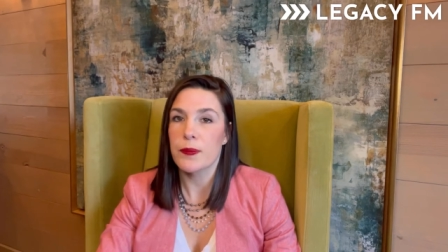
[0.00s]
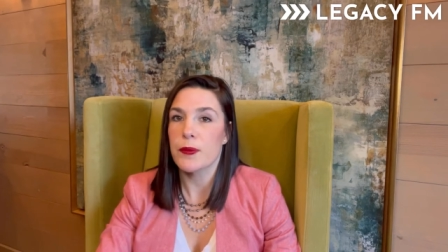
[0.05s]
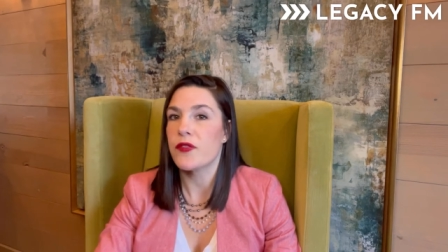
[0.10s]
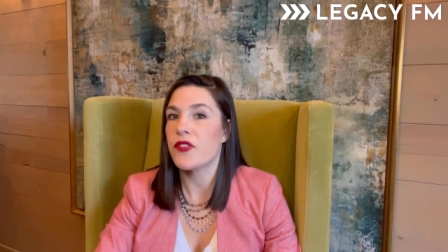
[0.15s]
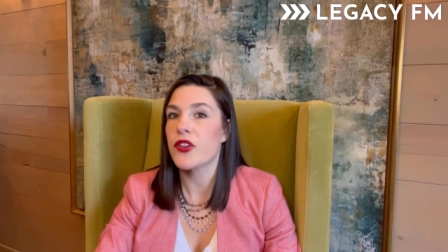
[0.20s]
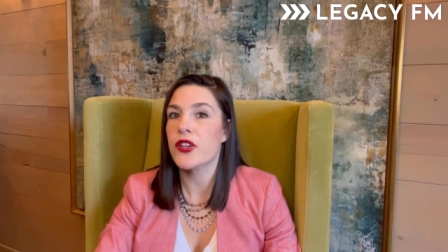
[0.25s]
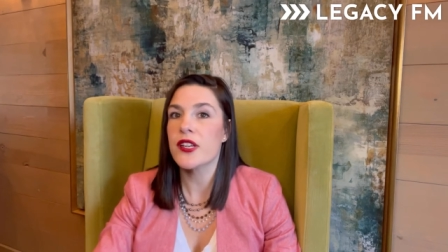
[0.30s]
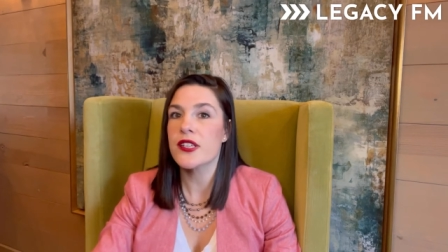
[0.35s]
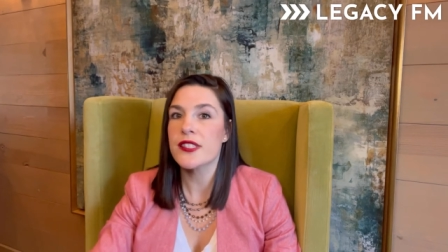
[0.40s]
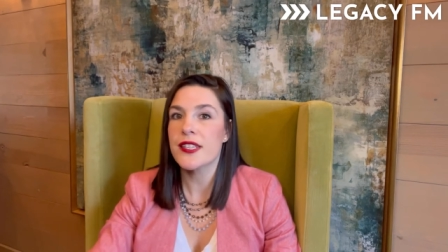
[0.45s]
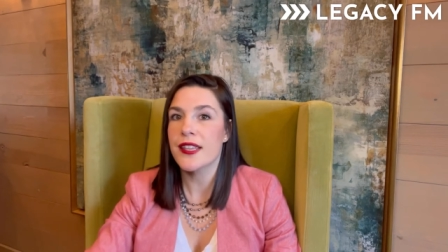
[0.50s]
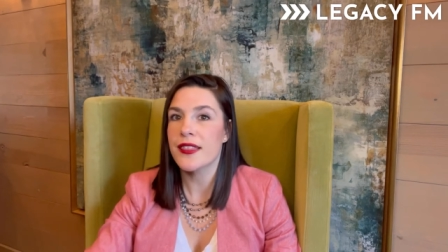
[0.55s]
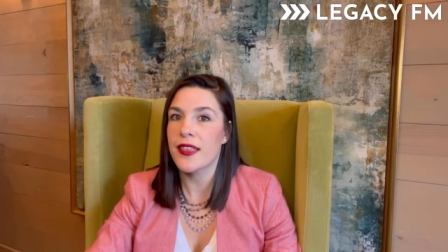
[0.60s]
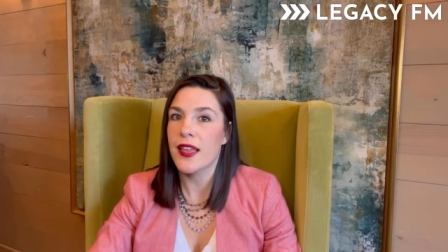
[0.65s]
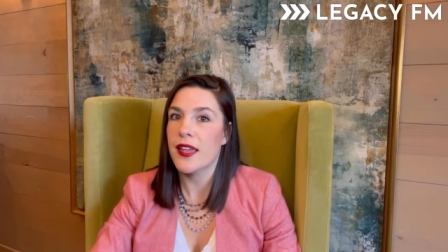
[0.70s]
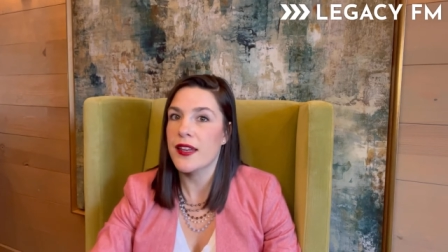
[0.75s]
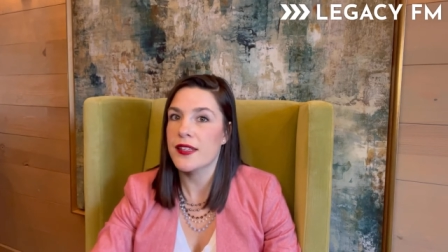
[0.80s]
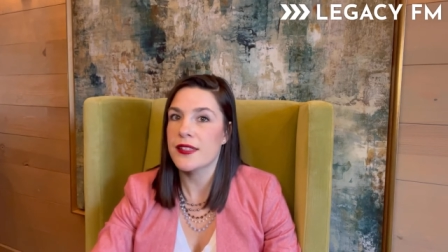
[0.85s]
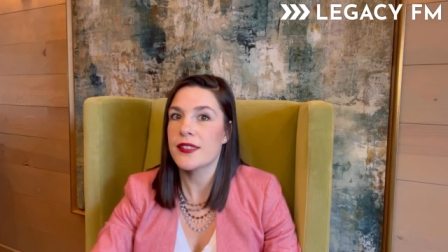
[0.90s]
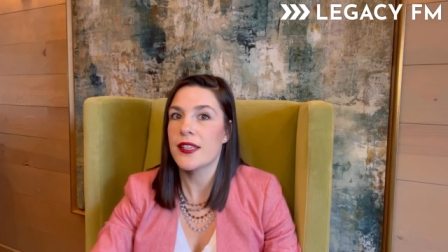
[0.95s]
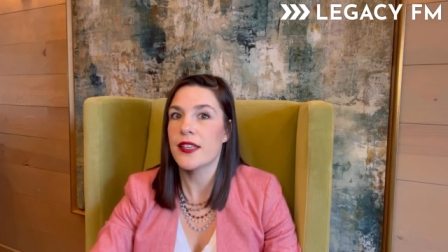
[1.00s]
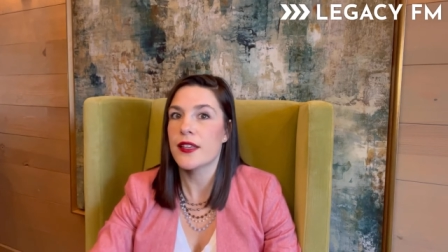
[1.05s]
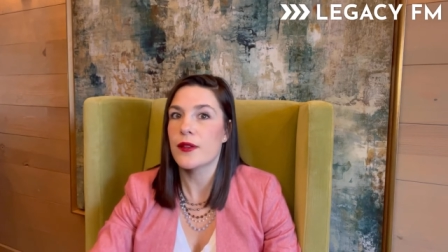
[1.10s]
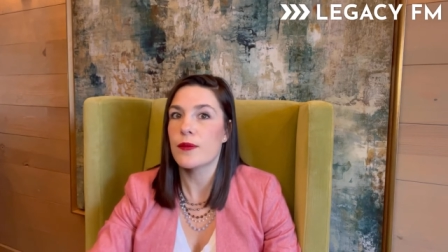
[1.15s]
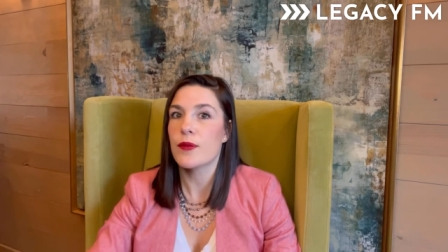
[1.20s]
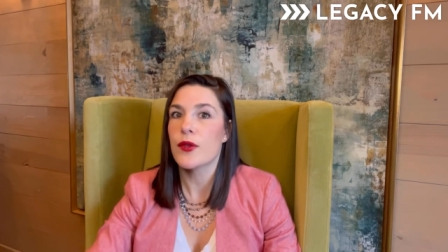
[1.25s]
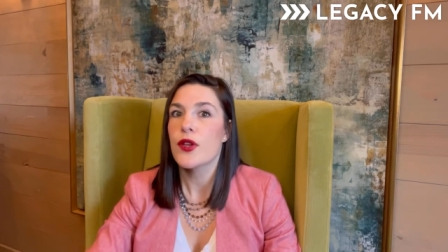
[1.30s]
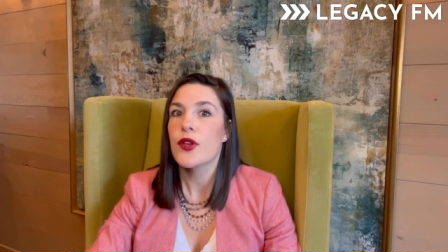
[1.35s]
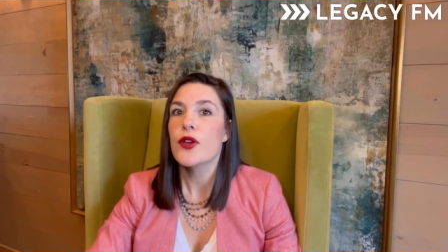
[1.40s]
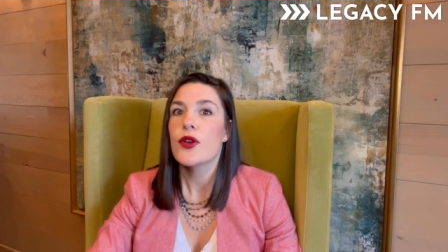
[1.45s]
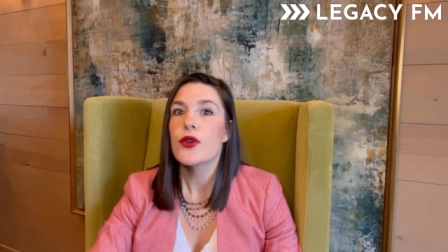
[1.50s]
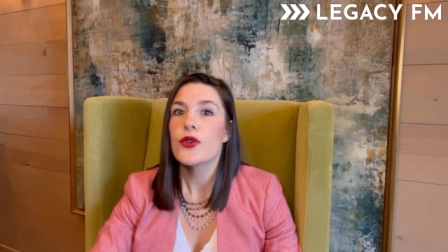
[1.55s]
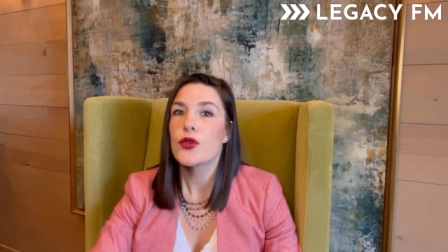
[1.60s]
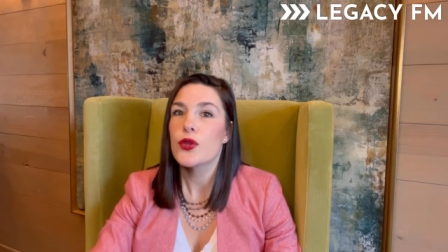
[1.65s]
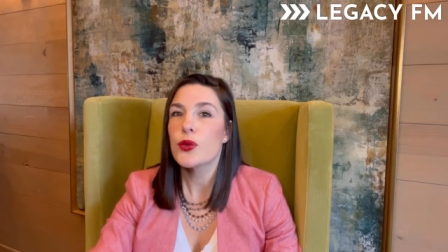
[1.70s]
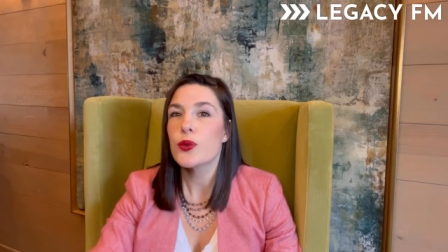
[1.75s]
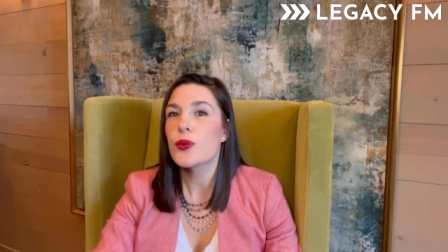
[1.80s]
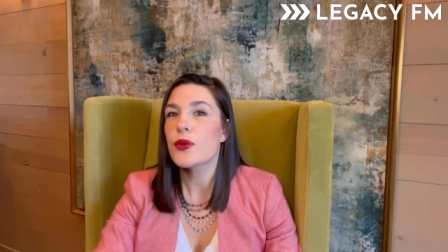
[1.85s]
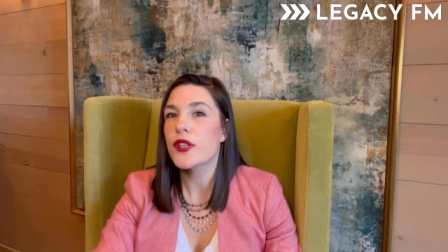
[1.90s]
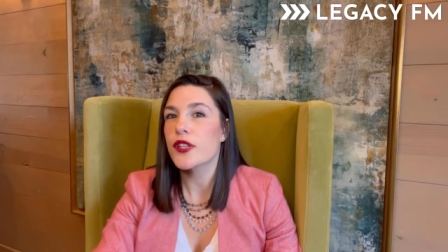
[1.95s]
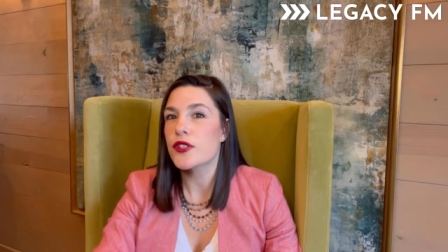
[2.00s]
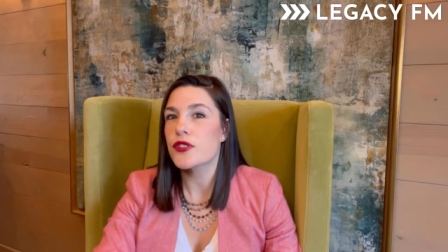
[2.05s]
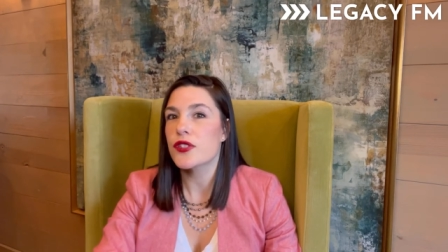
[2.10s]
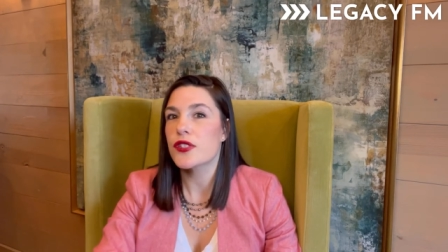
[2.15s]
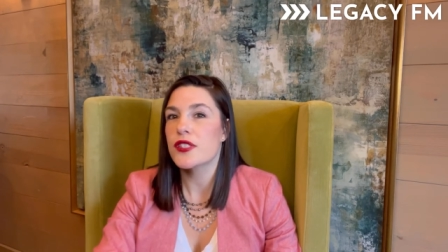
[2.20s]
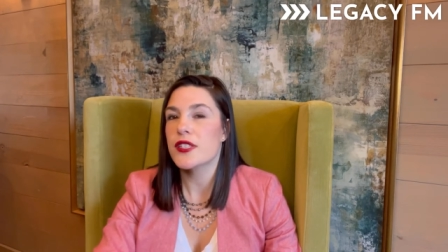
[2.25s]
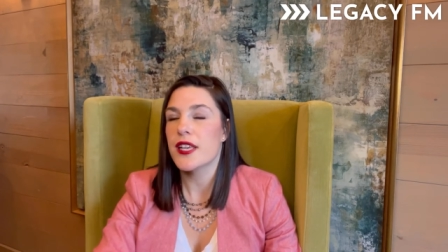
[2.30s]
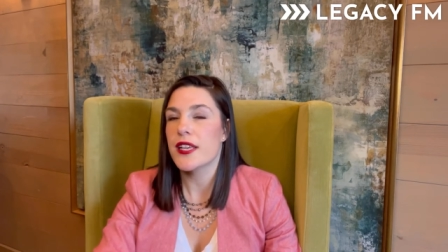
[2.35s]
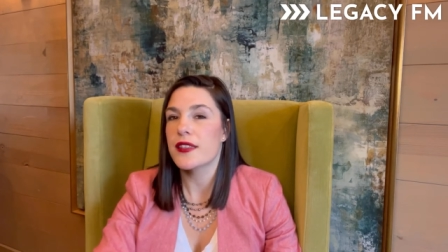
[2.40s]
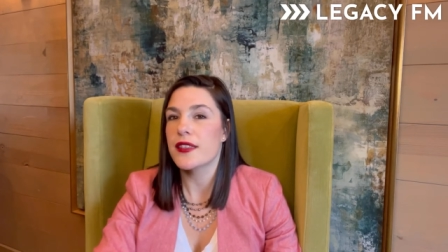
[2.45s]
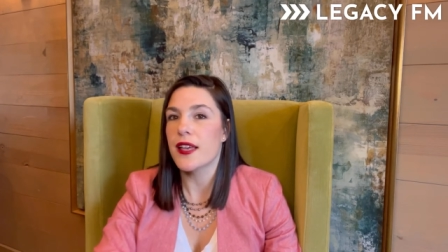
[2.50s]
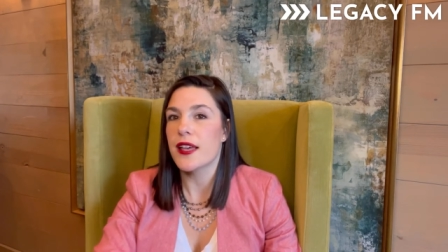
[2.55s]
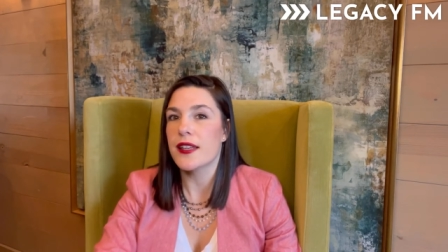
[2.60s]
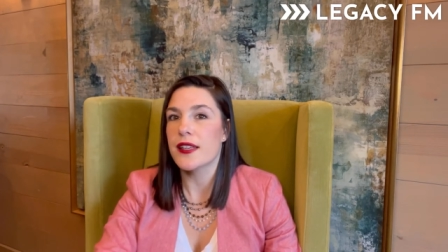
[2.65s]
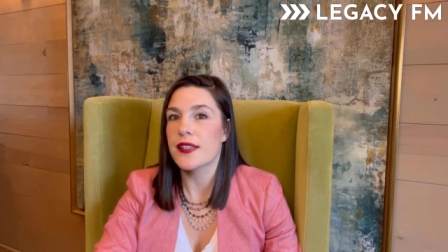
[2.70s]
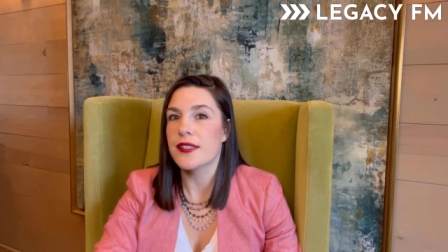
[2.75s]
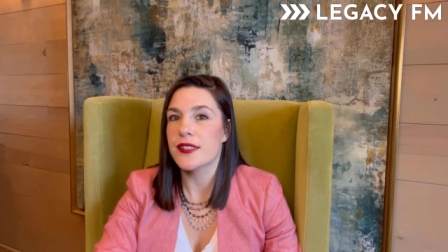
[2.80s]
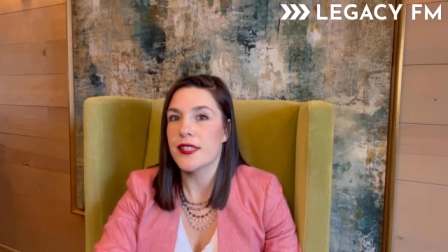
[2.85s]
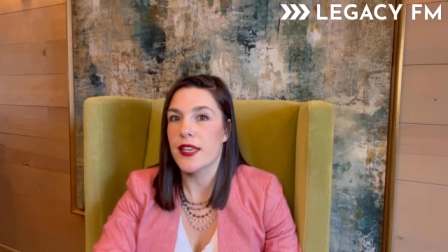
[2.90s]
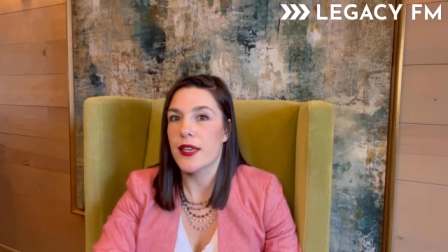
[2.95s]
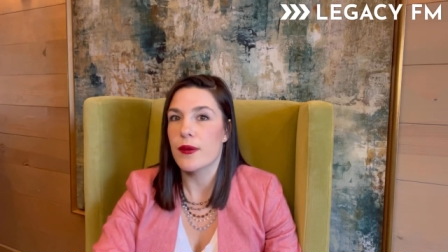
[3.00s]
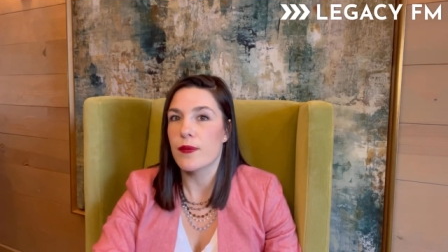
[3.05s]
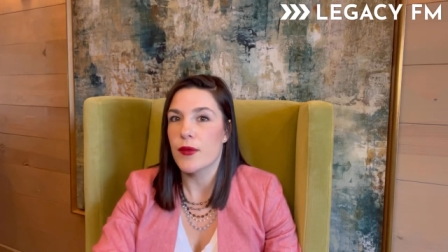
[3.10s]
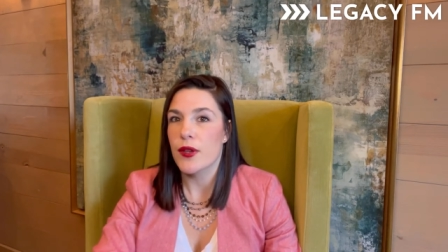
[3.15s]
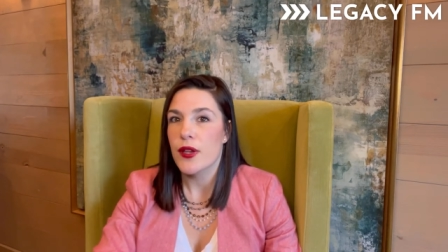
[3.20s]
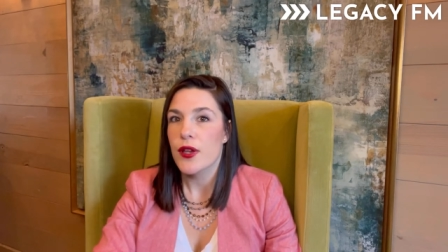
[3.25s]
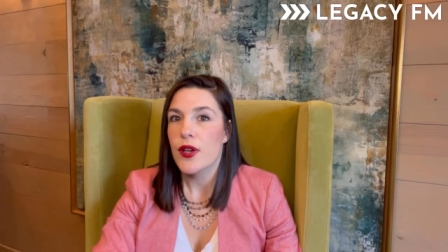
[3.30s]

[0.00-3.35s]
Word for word: If you're going to take that exam, you really should take that exam